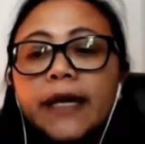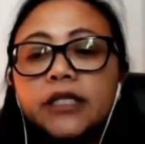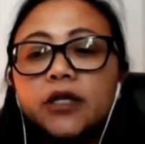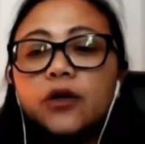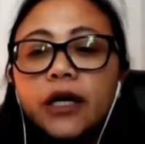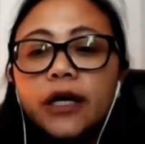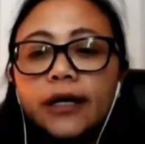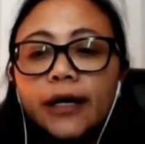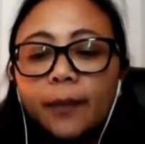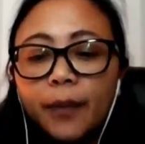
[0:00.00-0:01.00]
So
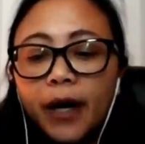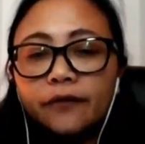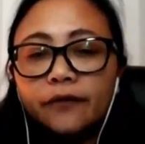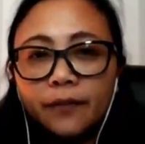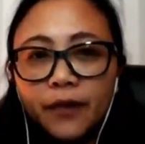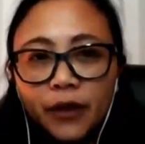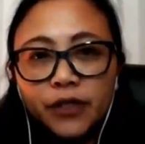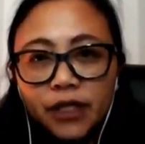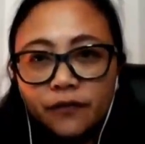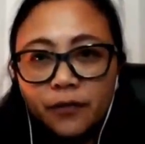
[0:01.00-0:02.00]
apart from
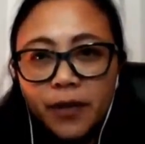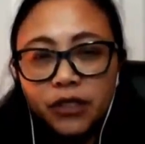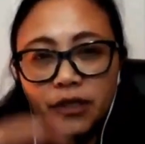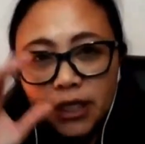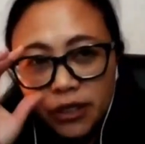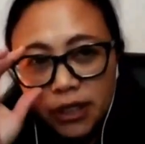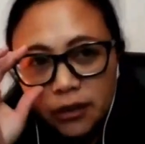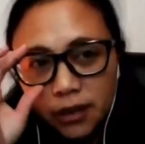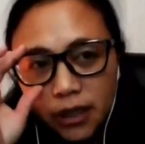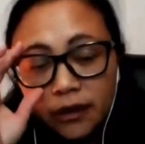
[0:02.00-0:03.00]
those information that you need
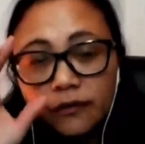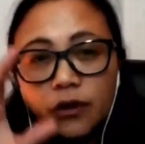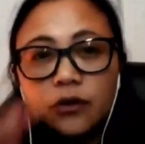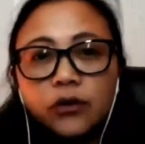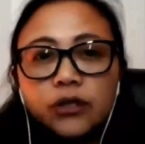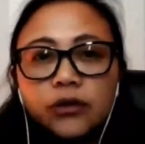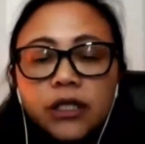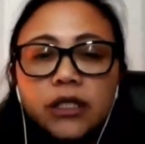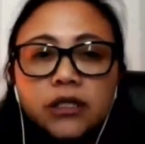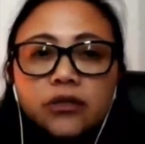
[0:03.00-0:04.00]
to give, you also
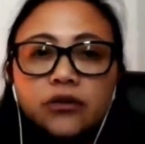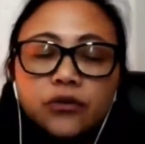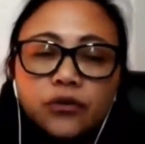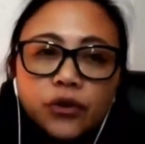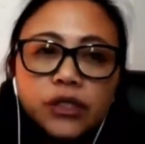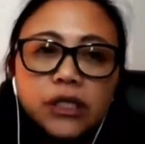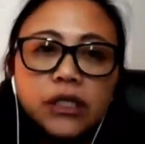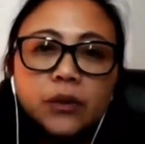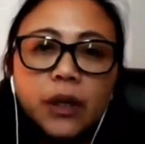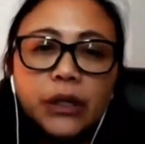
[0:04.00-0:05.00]
need to
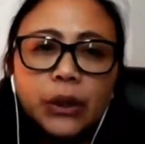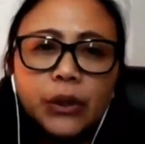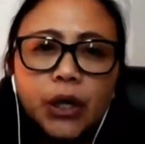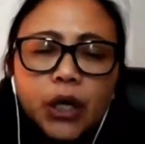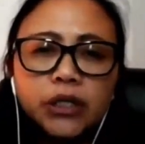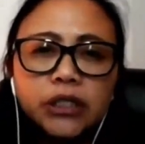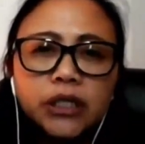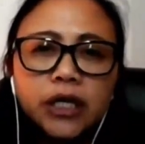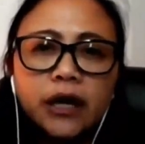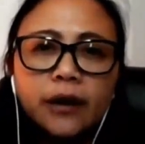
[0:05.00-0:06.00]
consider whether or not
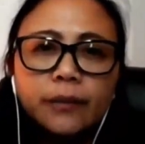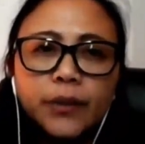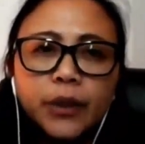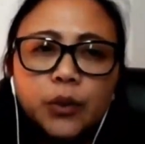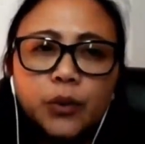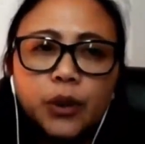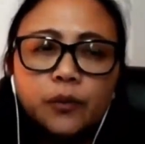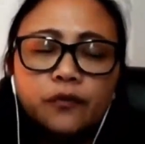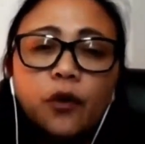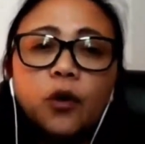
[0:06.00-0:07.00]
you would
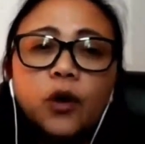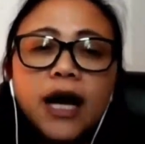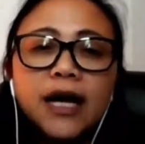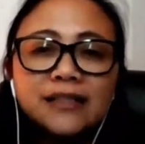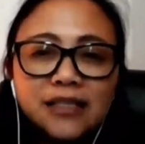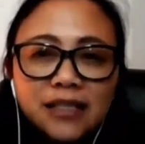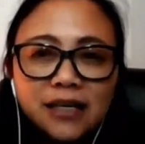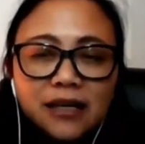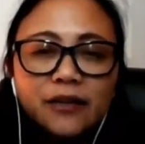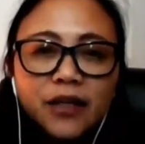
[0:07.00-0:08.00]
fall
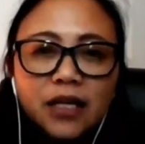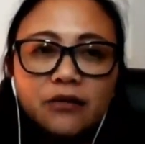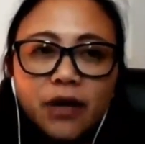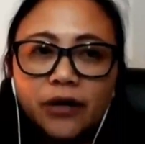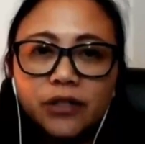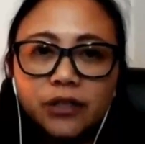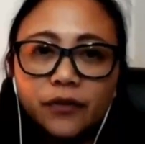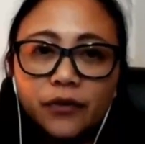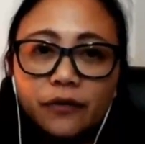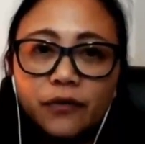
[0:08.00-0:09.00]
under the grounds
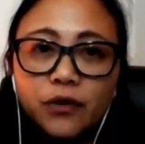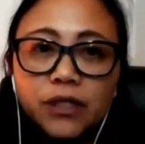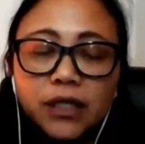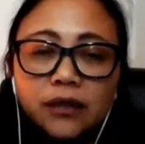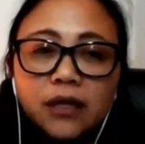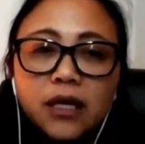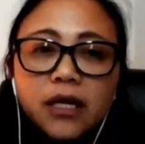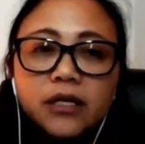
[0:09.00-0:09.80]
for refusal.